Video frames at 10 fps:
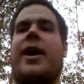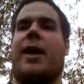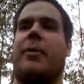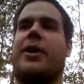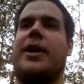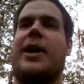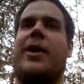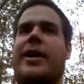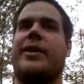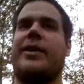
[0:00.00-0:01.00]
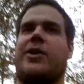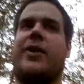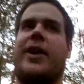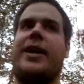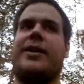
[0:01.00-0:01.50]
And we could never get to
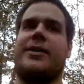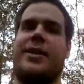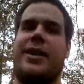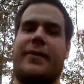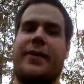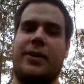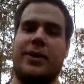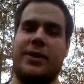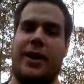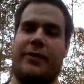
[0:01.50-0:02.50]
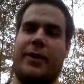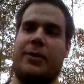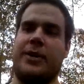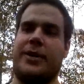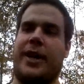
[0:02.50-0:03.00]
crank to see if it
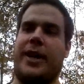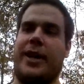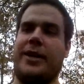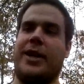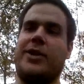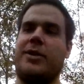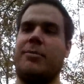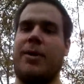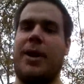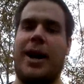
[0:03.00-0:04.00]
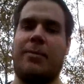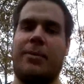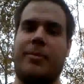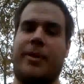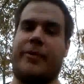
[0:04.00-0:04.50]
was a ignition
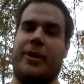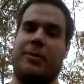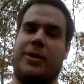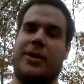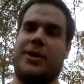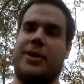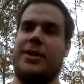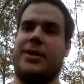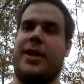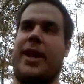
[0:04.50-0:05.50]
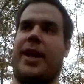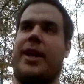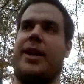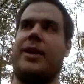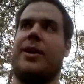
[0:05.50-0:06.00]
problem, if it was
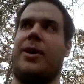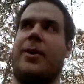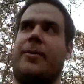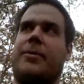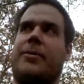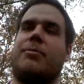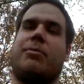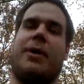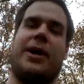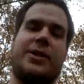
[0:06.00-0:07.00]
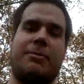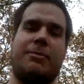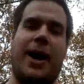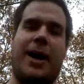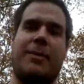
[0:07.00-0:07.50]
a compression
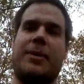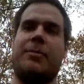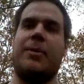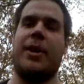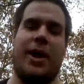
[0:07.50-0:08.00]
problem,